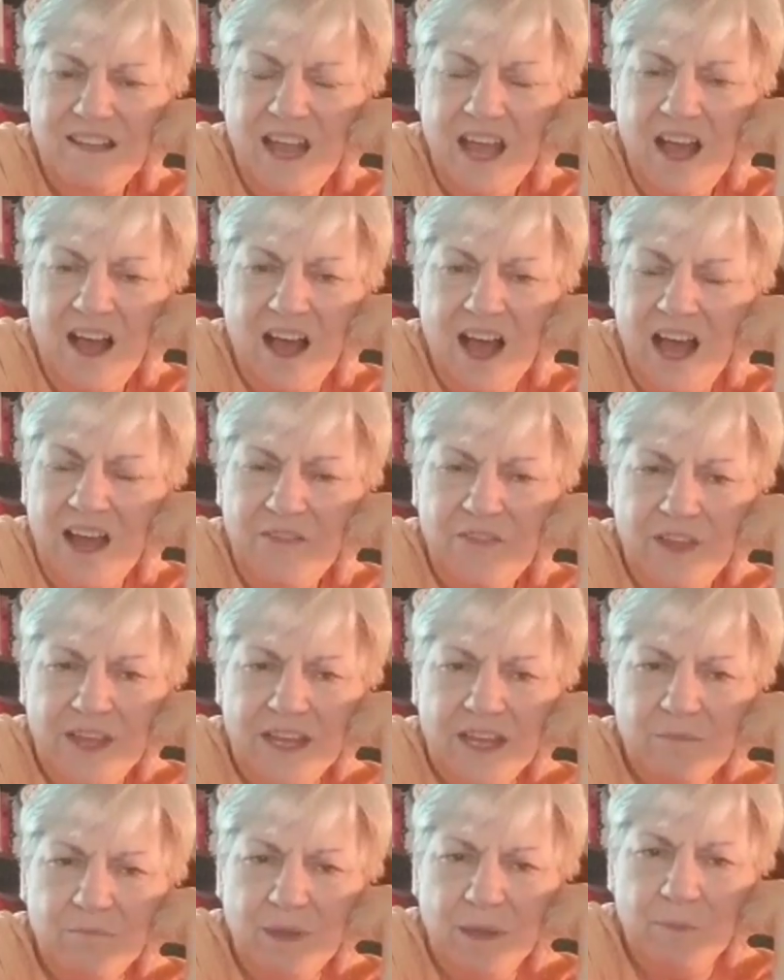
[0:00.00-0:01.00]
Yeah, I
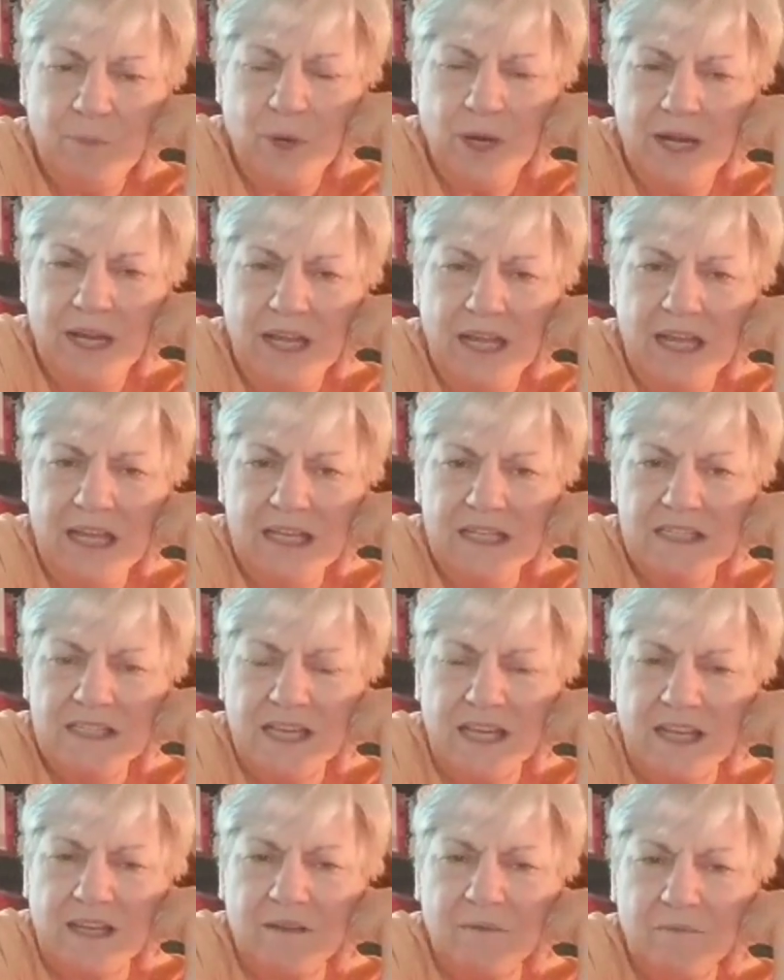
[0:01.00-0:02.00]
think it'd be pretty
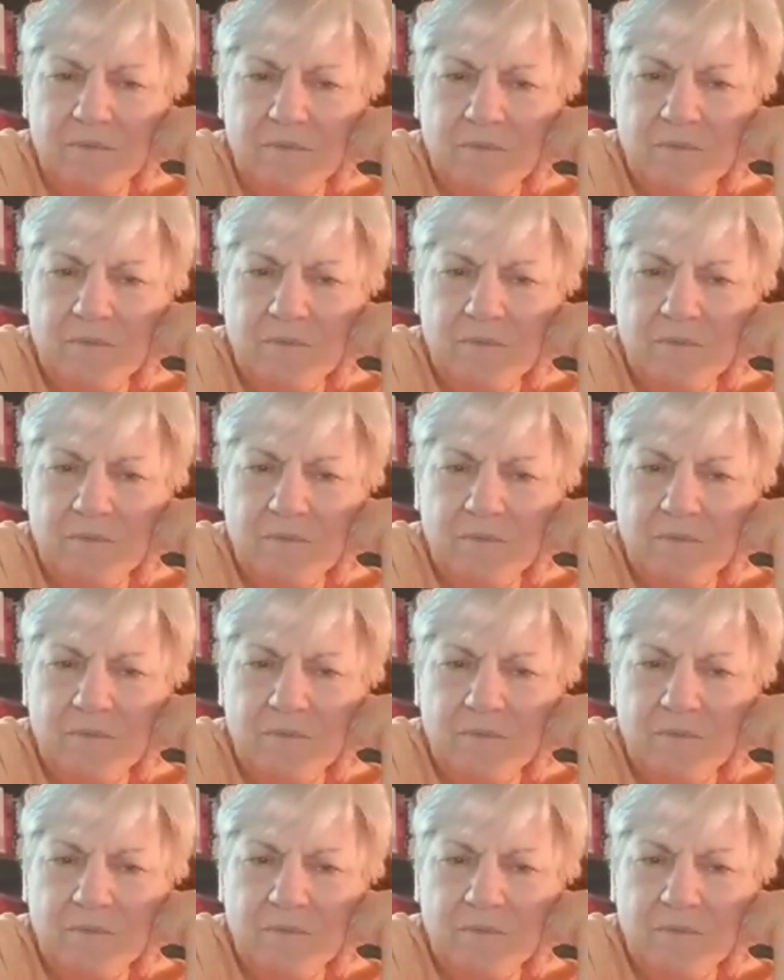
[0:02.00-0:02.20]
easy.